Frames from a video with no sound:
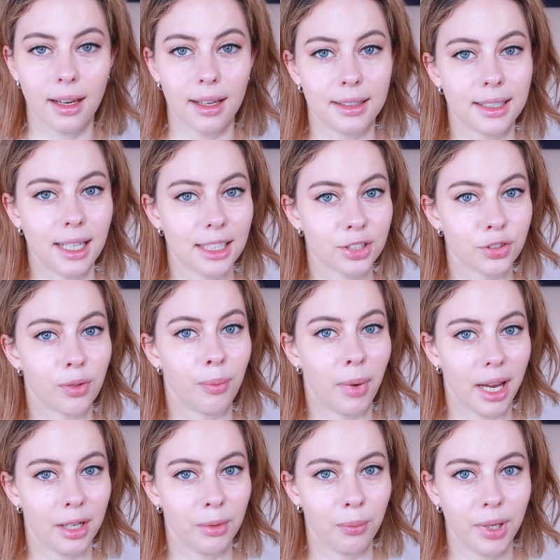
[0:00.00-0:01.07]
It does
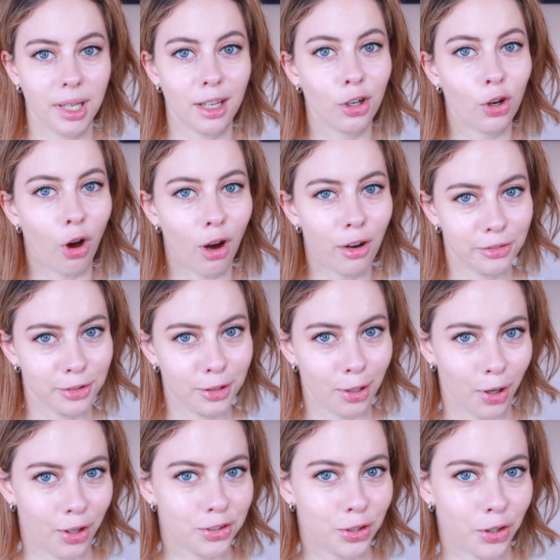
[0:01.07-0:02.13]
remind me an awful
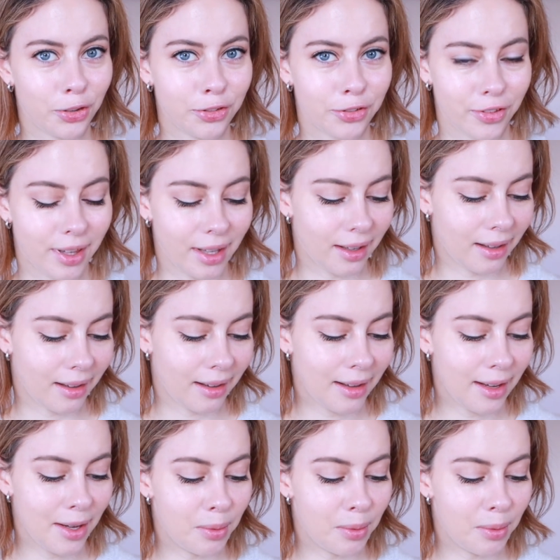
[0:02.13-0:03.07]
lot of the